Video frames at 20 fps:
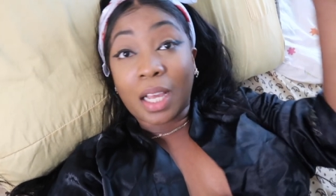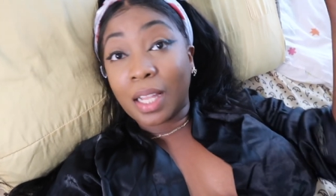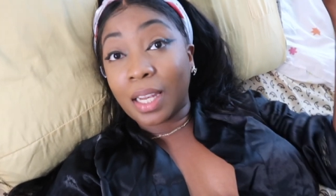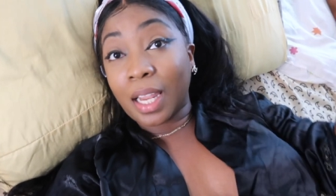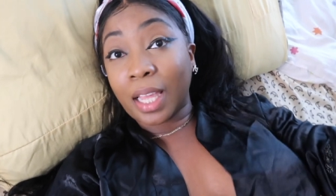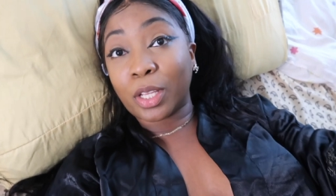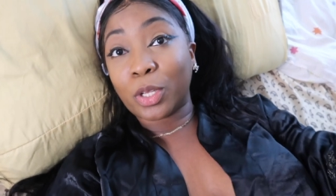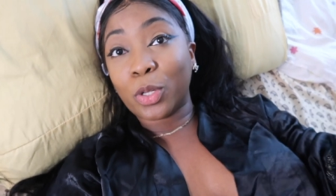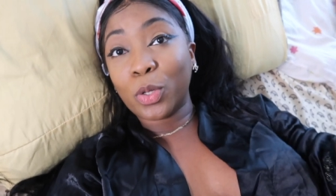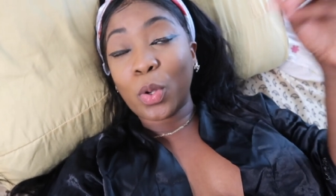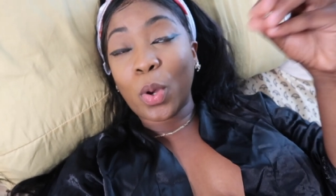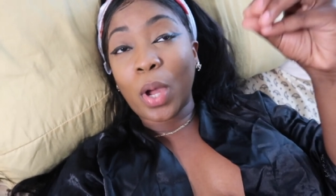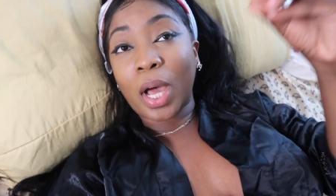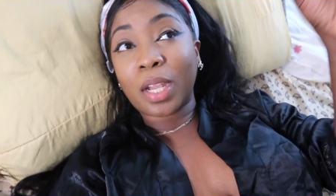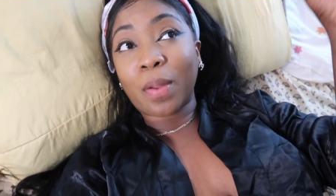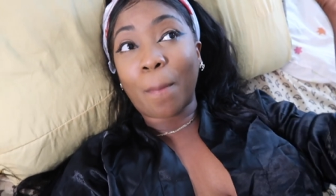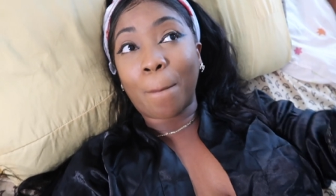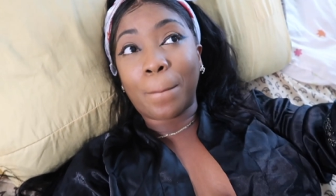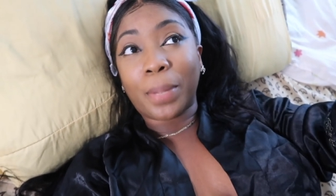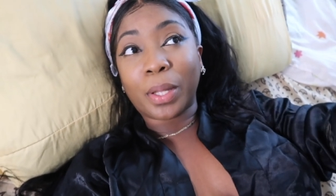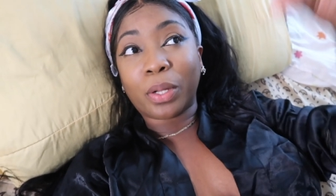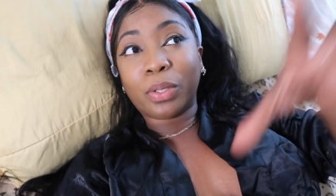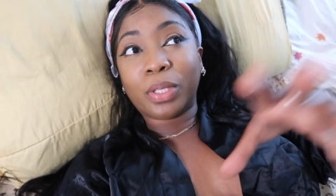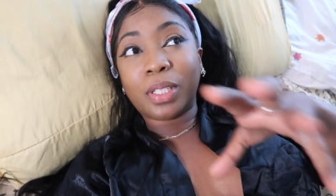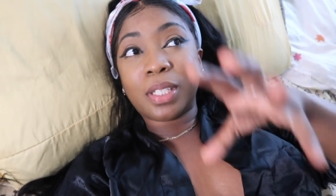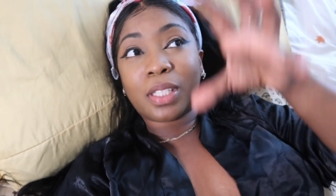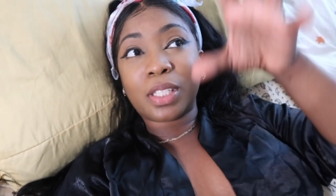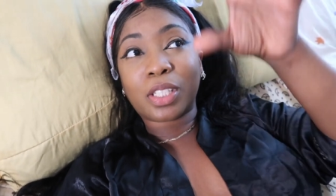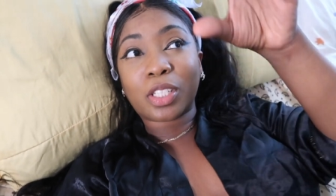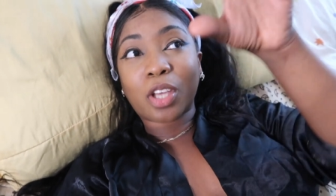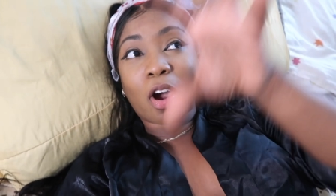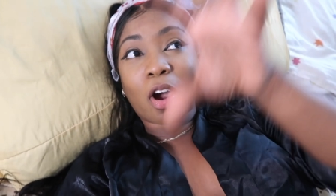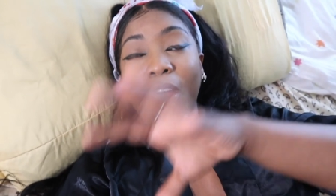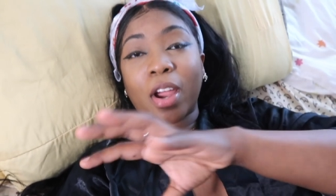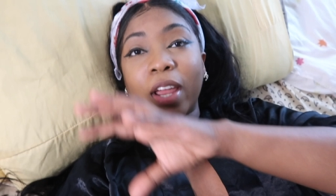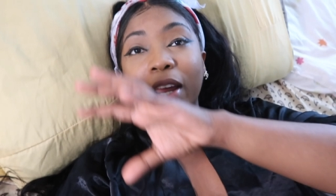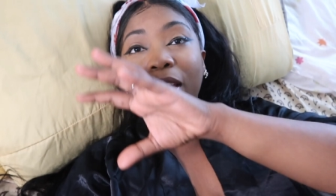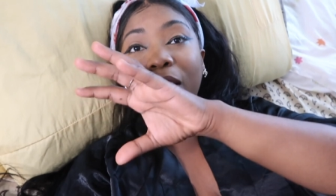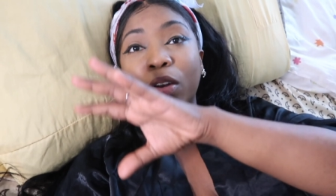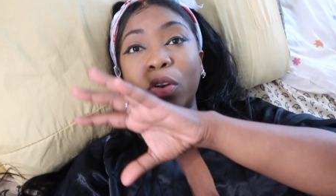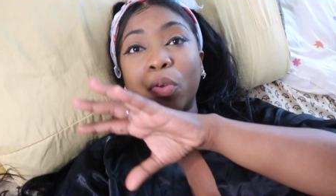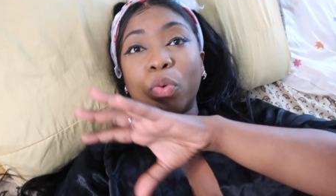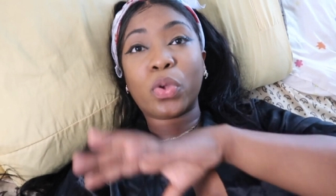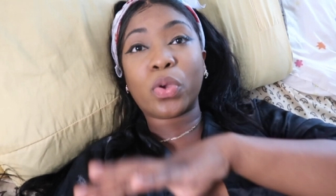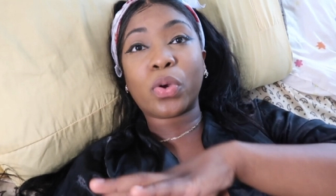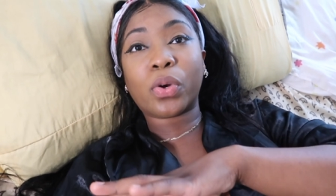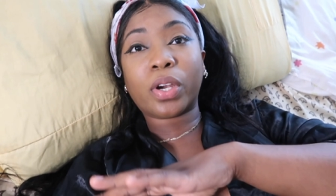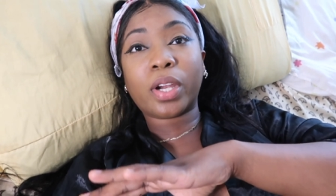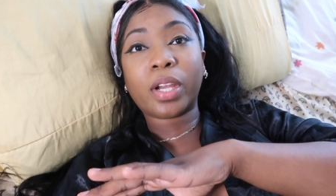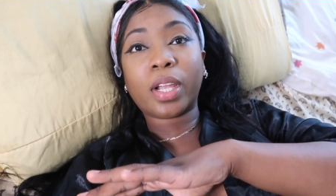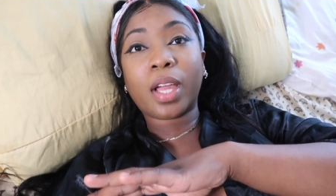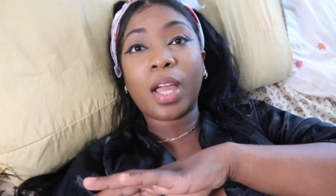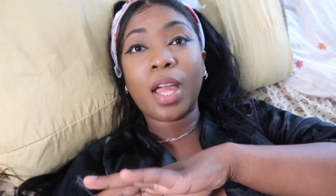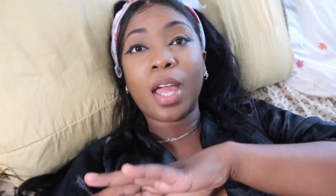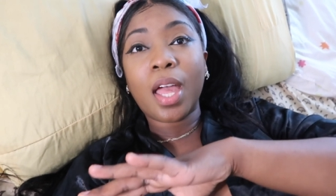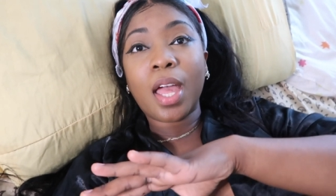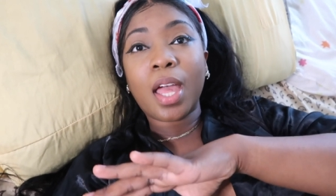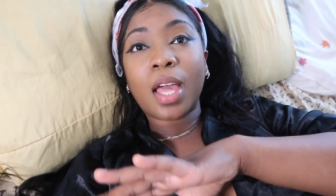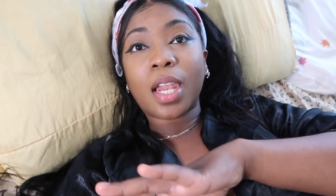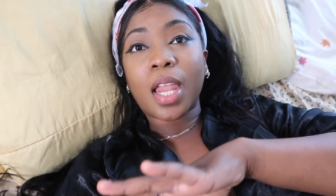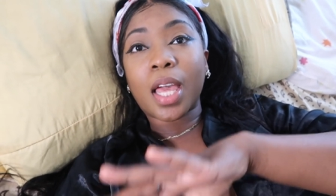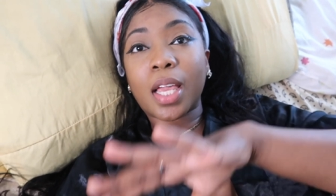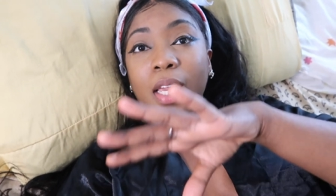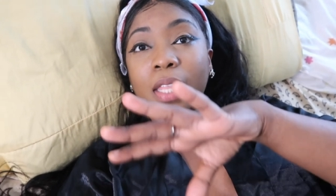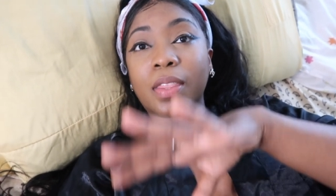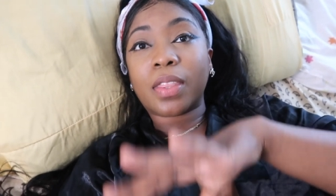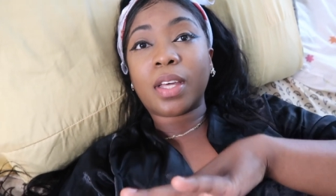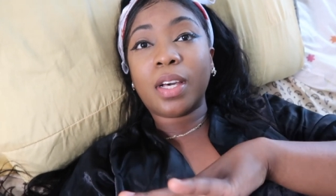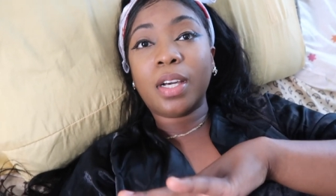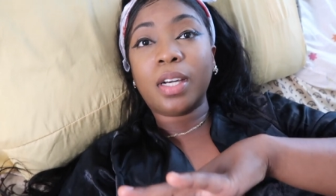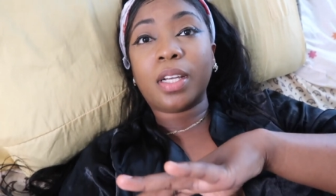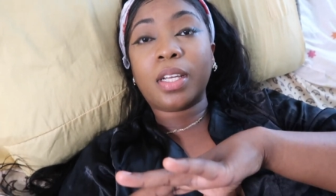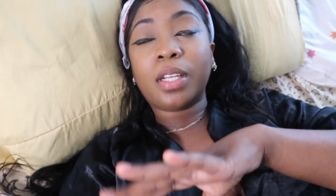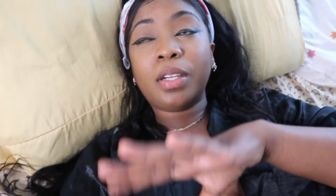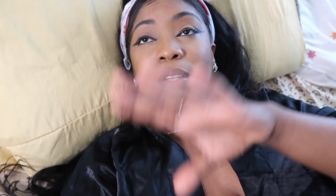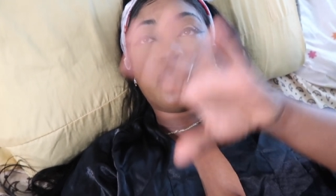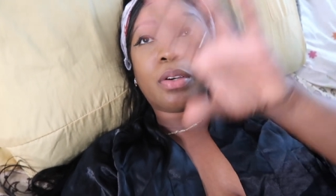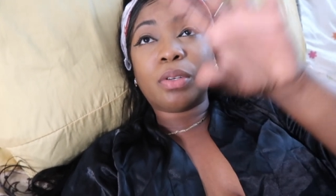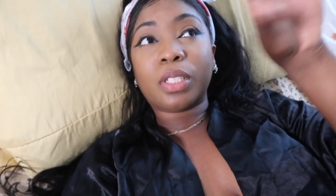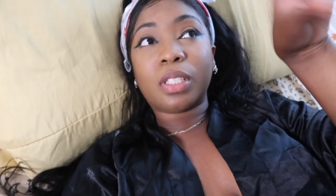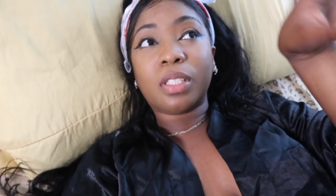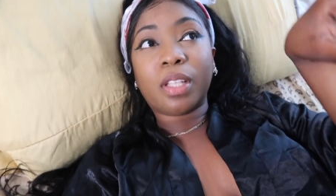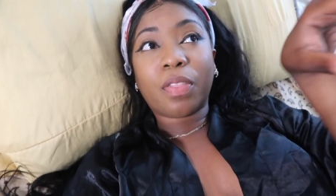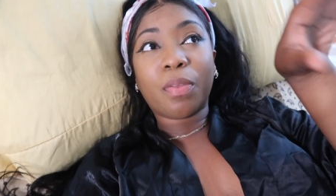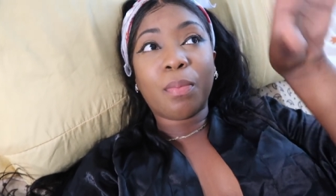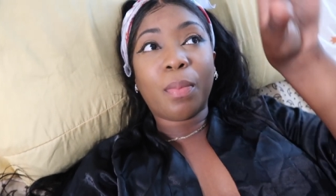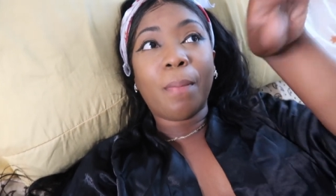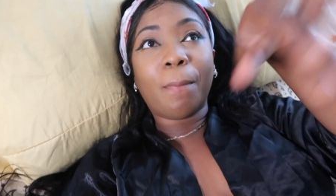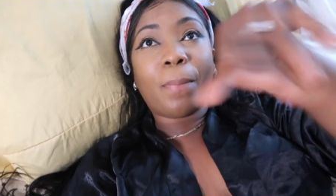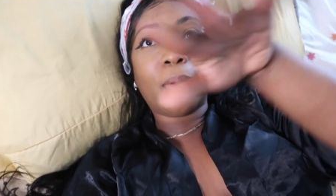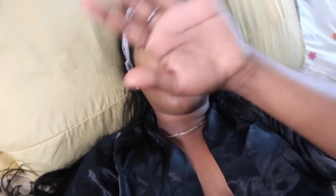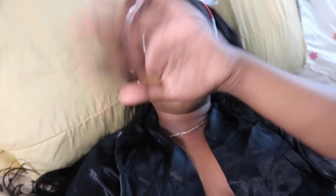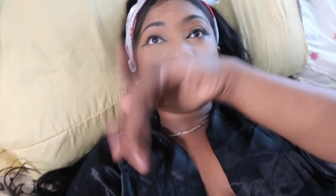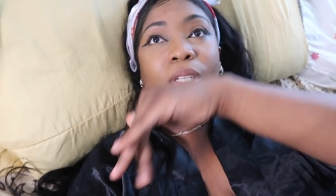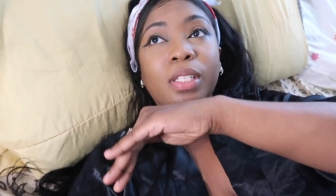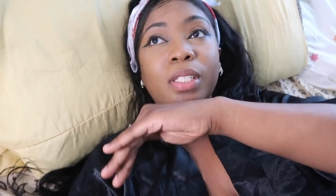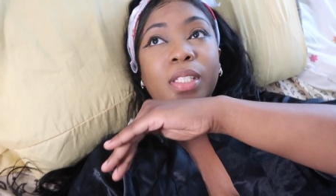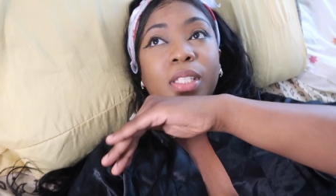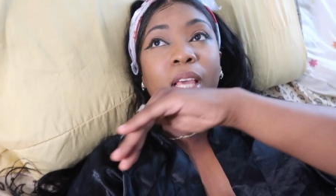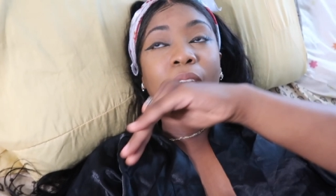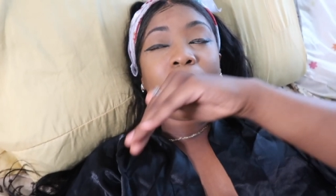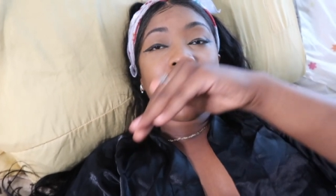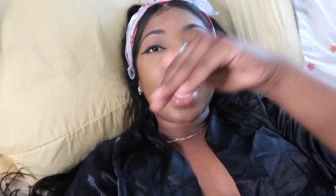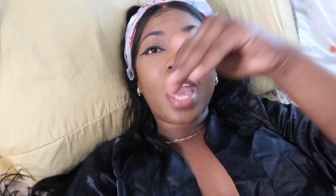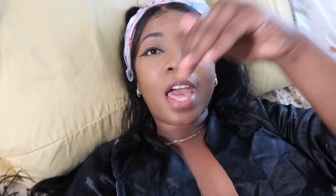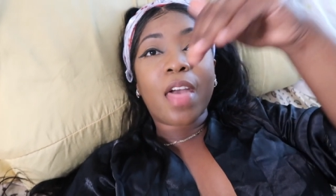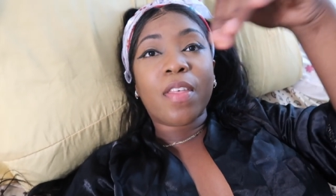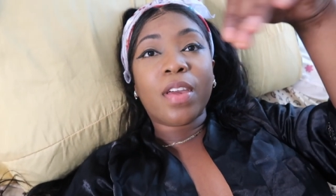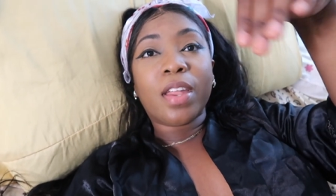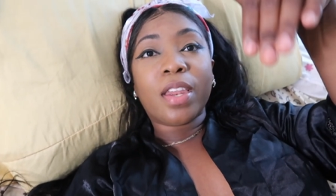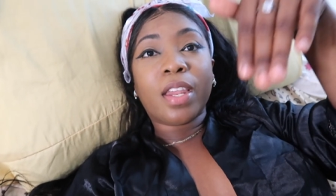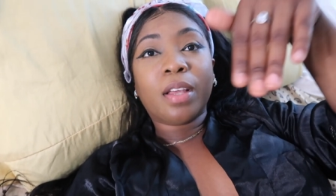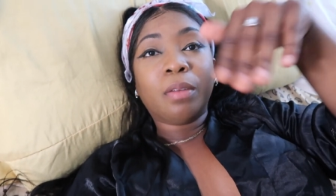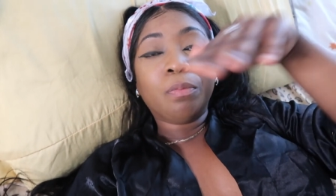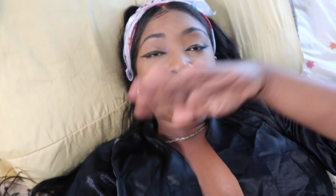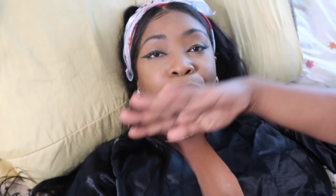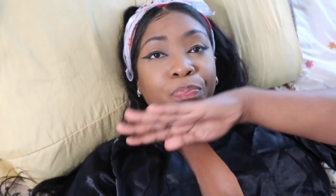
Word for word: like you know how the buildings are in New York like in the hood it was nothing but buildings and then